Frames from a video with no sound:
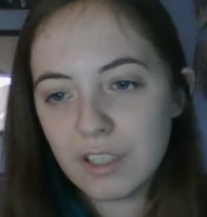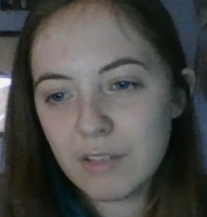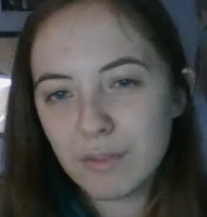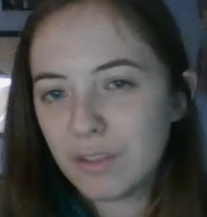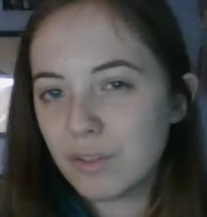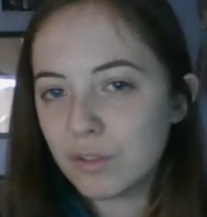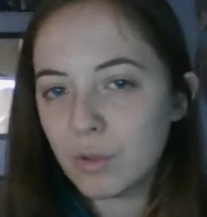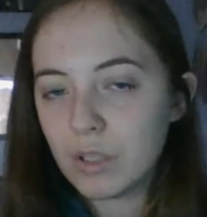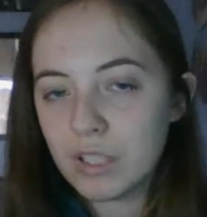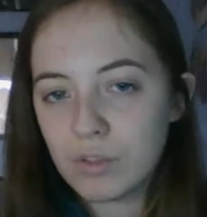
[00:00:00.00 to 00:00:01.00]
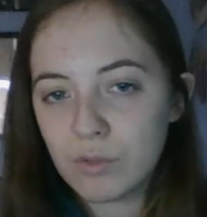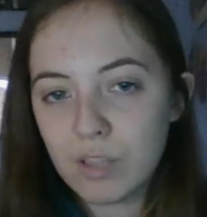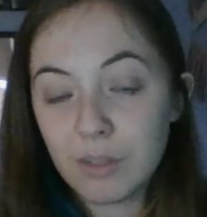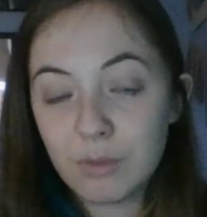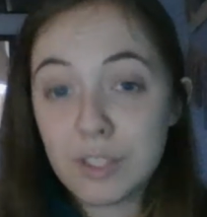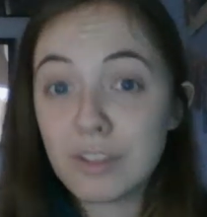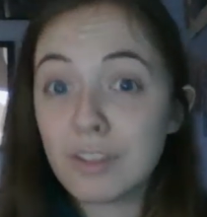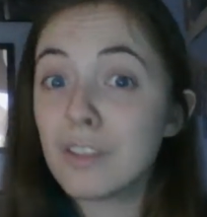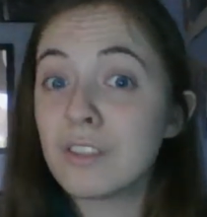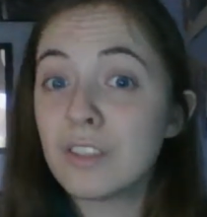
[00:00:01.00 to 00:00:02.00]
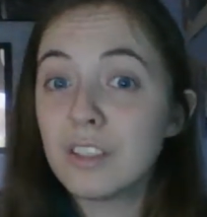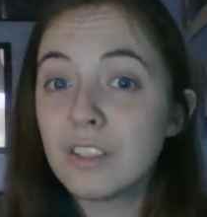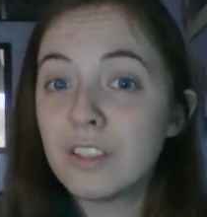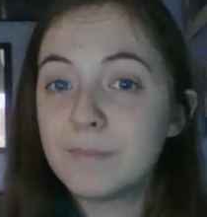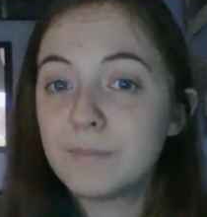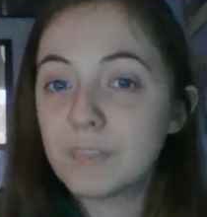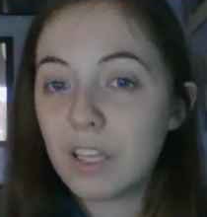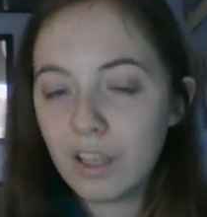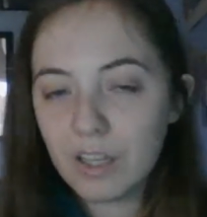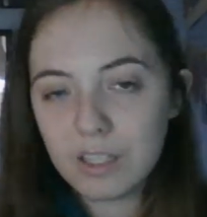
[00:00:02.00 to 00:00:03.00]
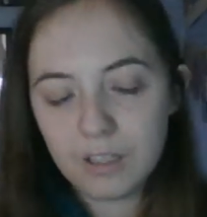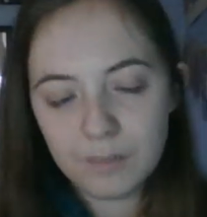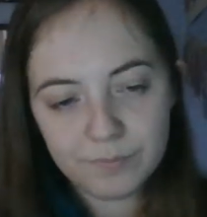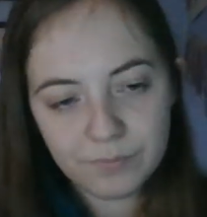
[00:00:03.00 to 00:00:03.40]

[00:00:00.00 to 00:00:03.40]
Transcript: Everything feels quite natural now, which is good. I like it.